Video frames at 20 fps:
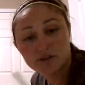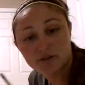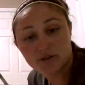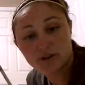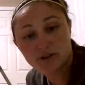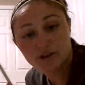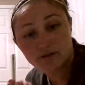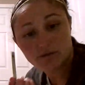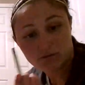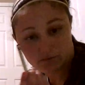
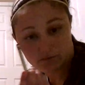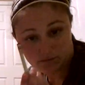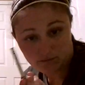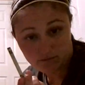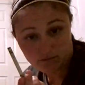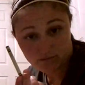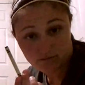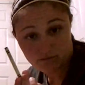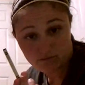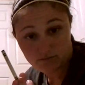green.
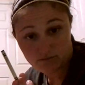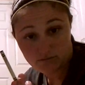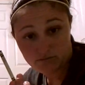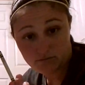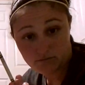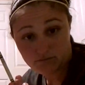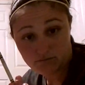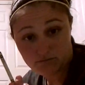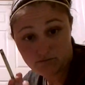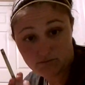
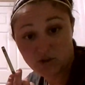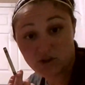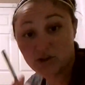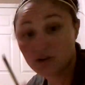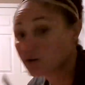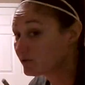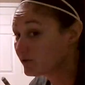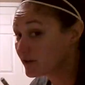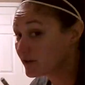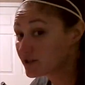
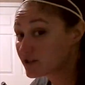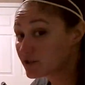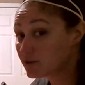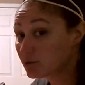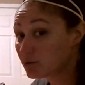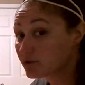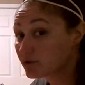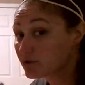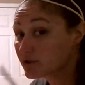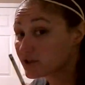Good
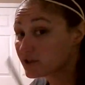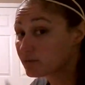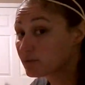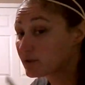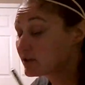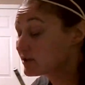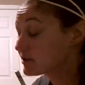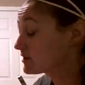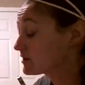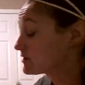vegetables,
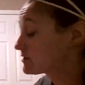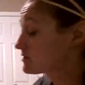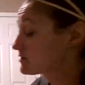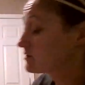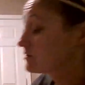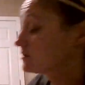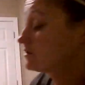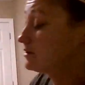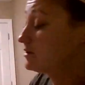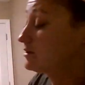asparagus.
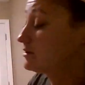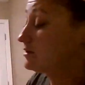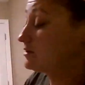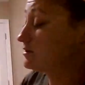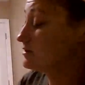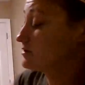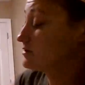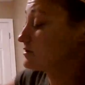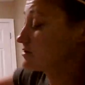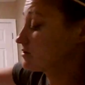
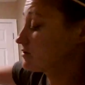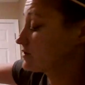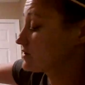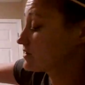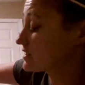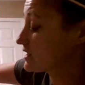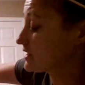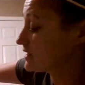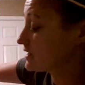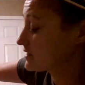So his
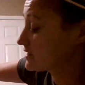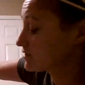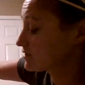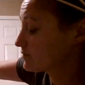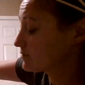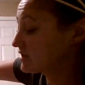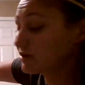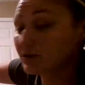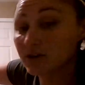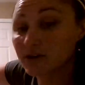eyes are going to
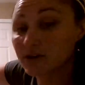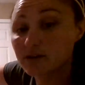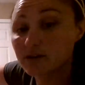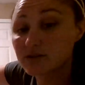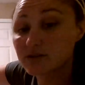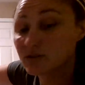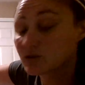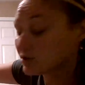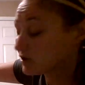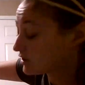be green.
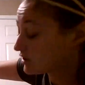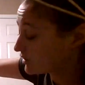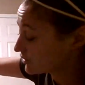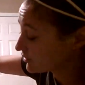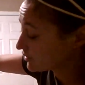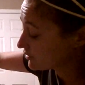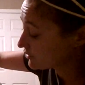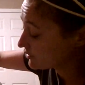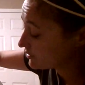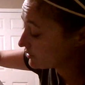So all you're
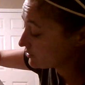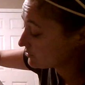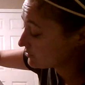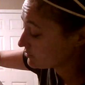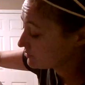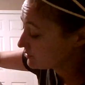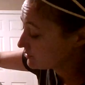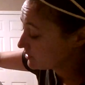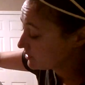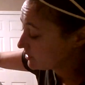going to do
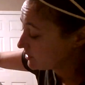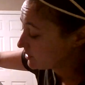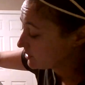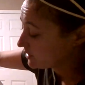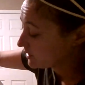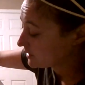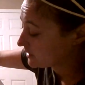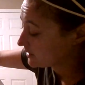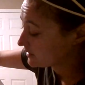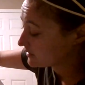
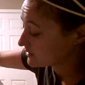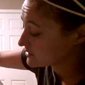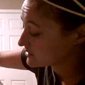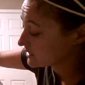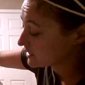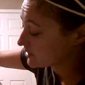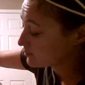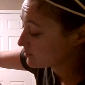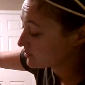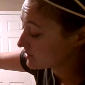in the
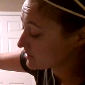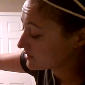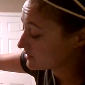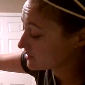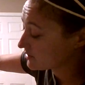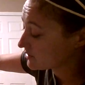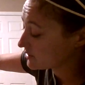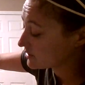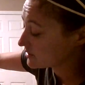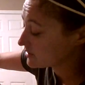top part of the
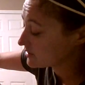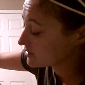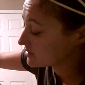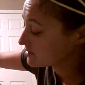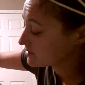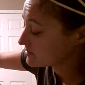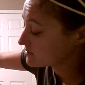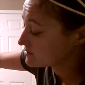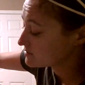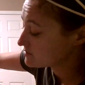heart,
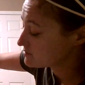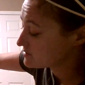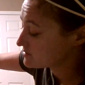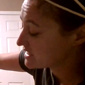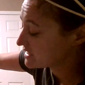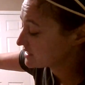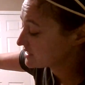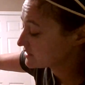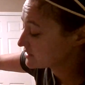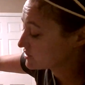
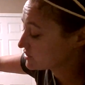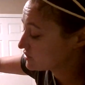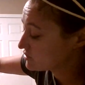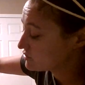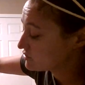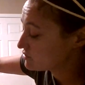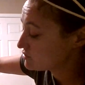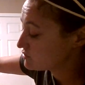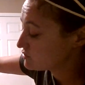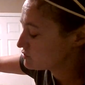make
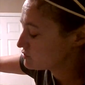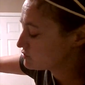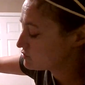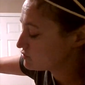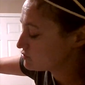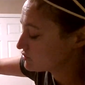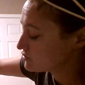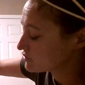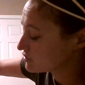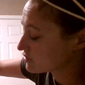
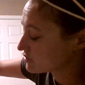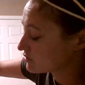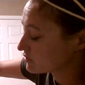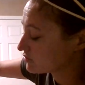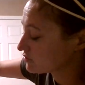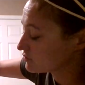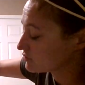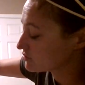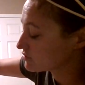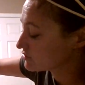2
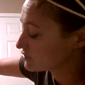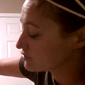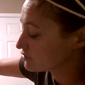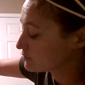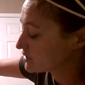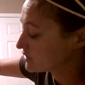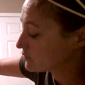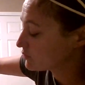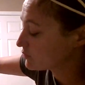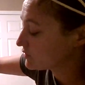circles. So you'll
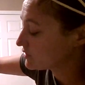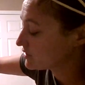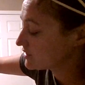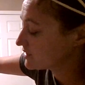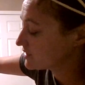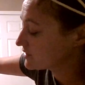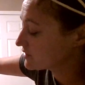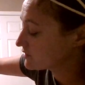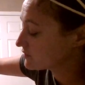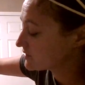make one
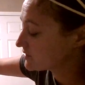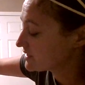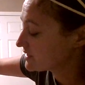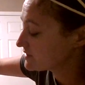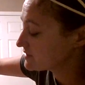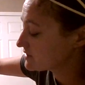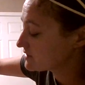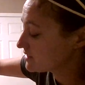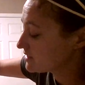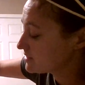on the right
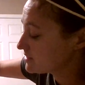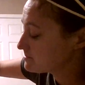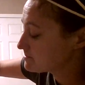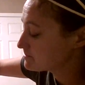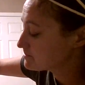side